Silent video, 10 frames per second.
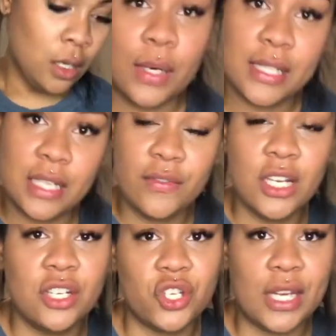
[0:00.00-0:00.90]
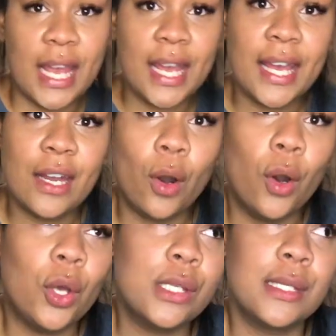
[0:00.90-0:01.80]
was
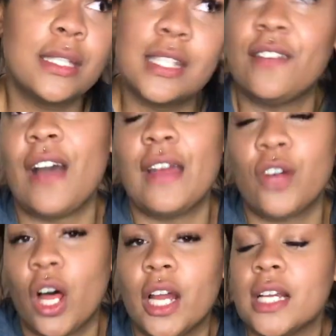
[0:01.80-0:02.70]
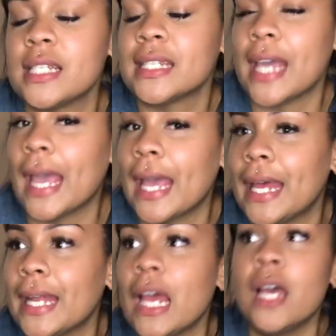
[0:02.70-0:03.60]
$765.
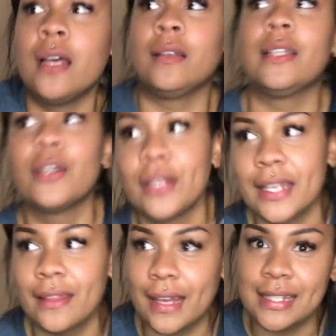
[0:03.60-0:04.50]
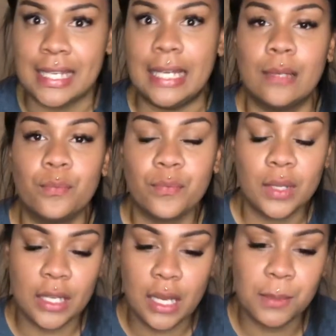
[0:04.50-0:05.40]
And literally, that's it.
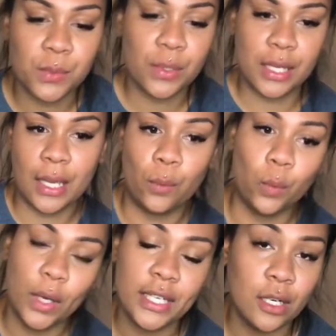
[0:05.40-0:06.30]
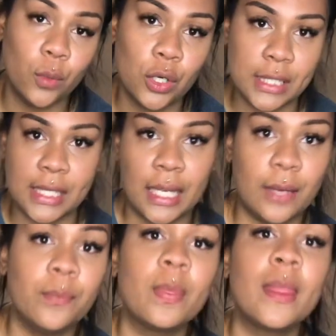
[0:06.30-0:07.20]
It comes with a 1-year warranty.